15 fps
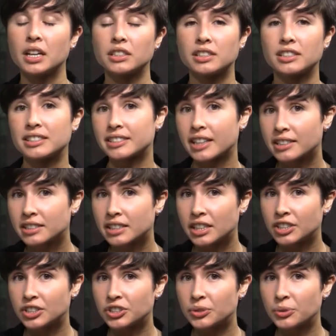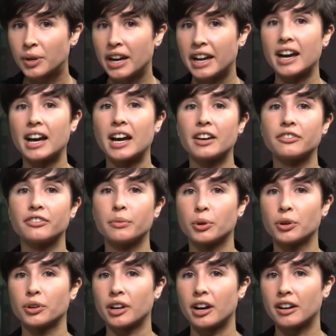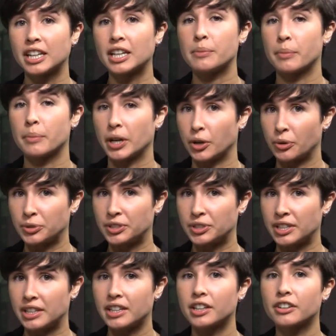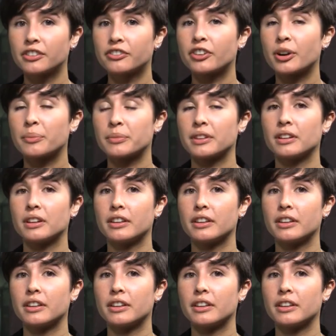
To discuss the issue, I have Bongani Mayosi here from